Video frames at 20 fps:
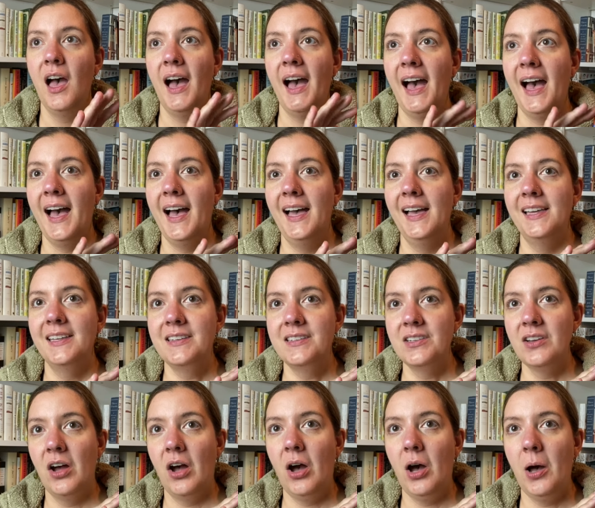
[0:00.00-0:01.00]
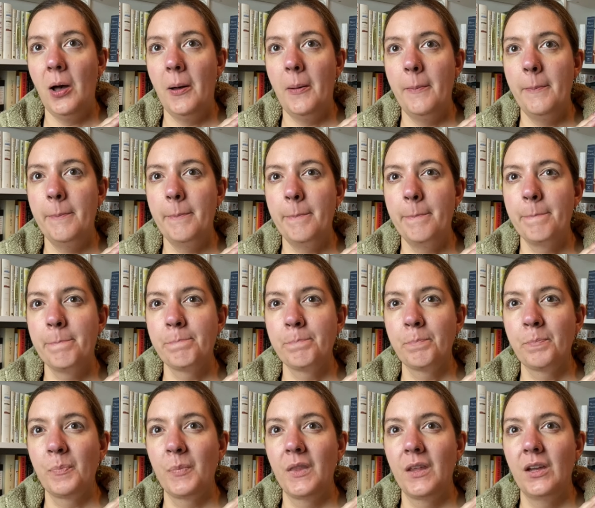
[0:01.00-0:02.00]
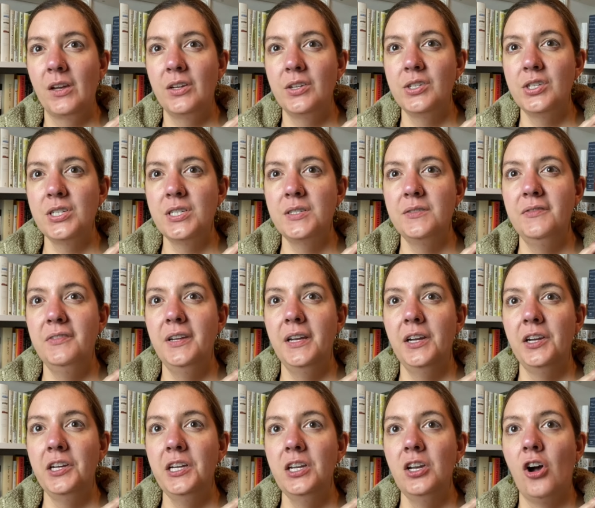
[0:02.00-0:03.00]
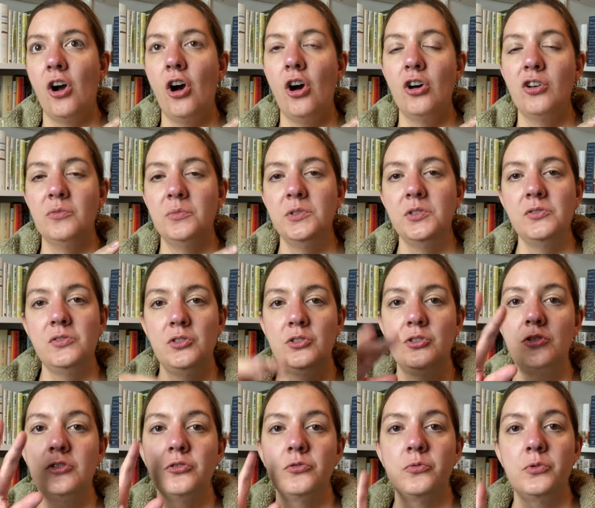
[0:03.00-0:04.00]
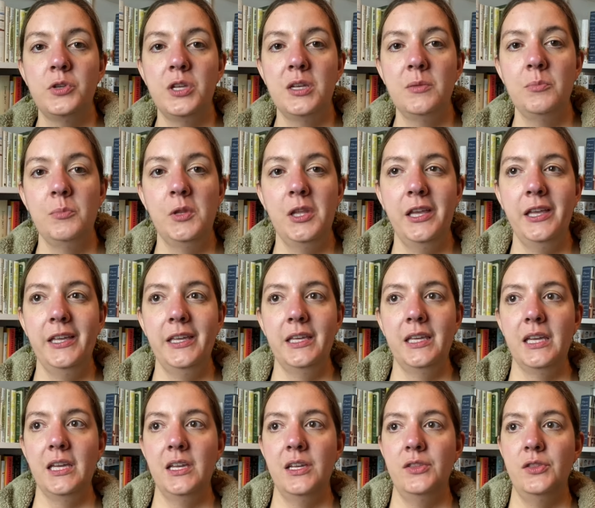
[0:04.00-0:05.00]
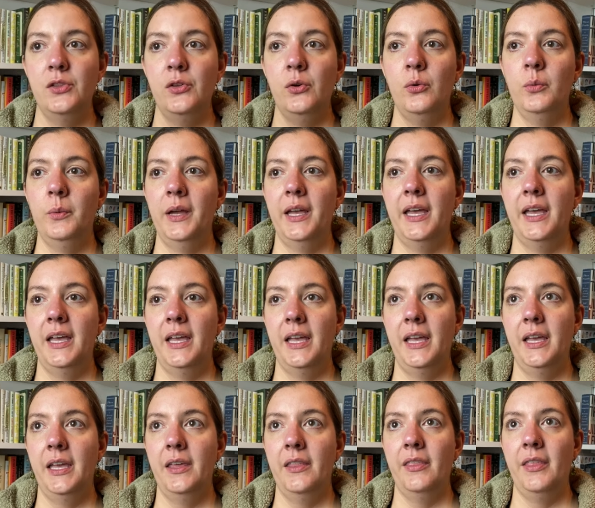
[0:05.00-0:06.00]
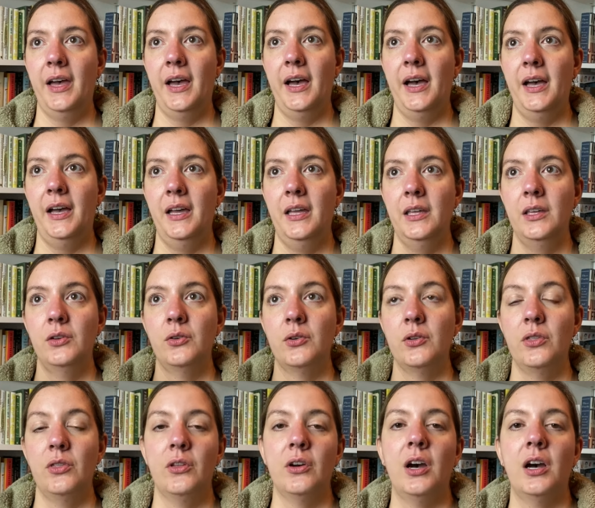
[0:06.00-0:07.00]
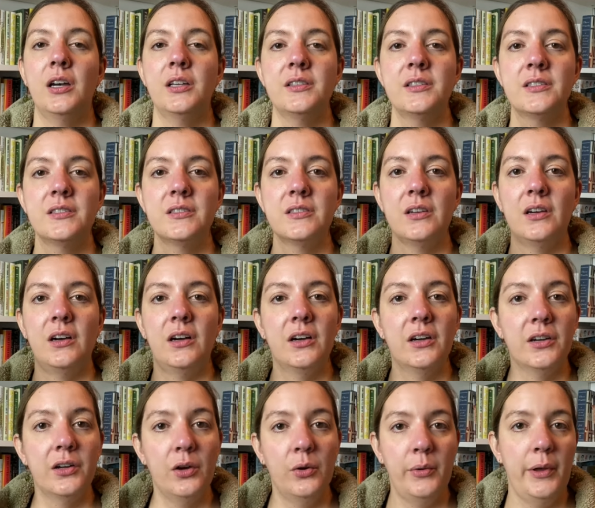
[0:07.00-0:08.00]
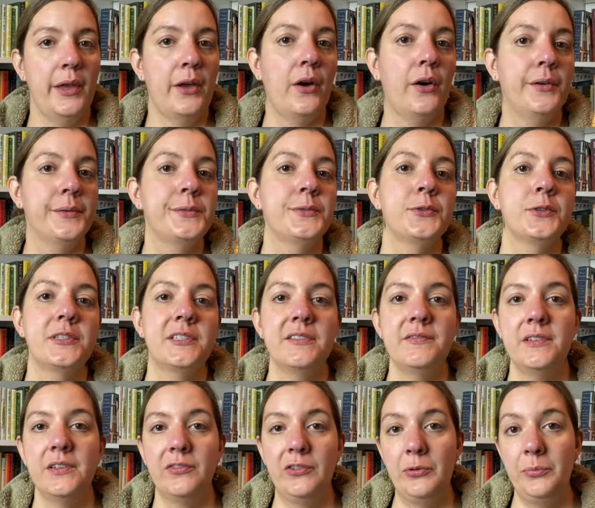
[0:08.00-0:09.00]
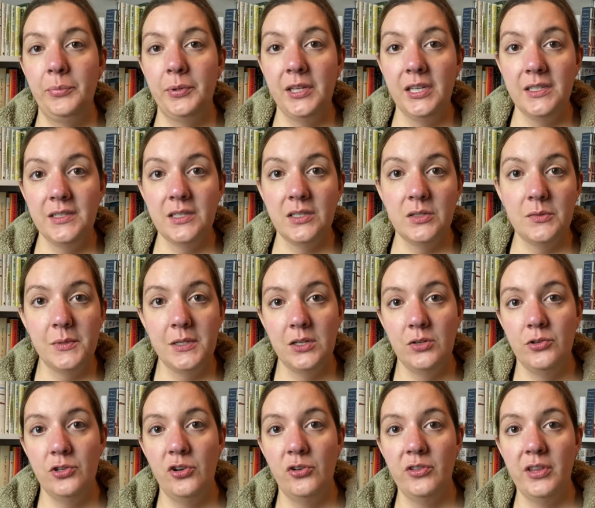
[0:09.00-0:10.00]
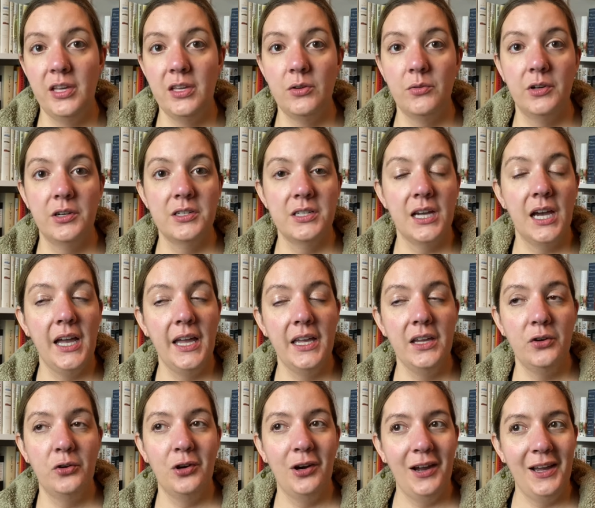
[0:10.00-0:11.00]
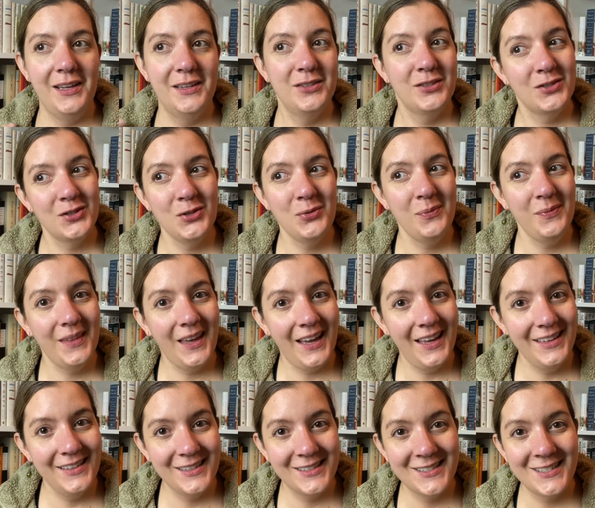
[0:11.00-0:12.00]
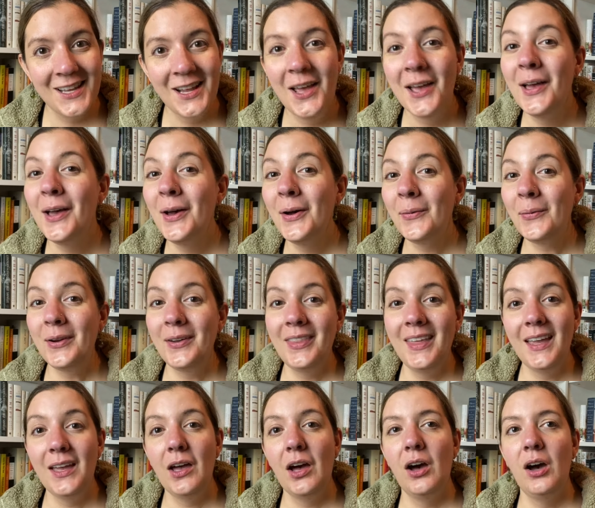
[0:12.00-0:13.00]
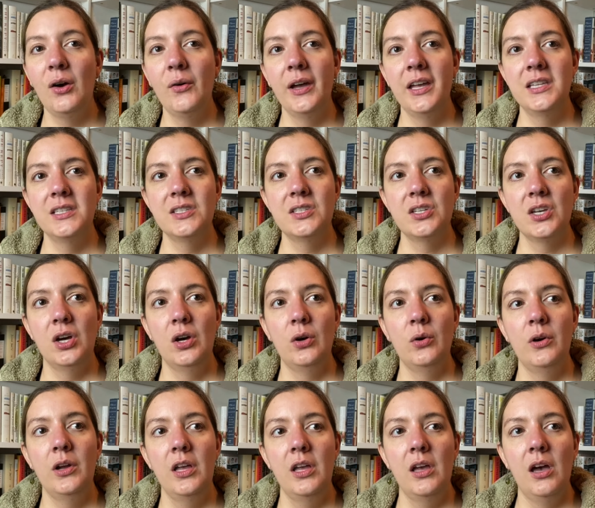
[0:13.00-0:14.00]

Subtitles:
and just very almost dreamlike in the way that your thoughts are going all sorts of different places when you know that you are dying, or I assume that is where they go. And so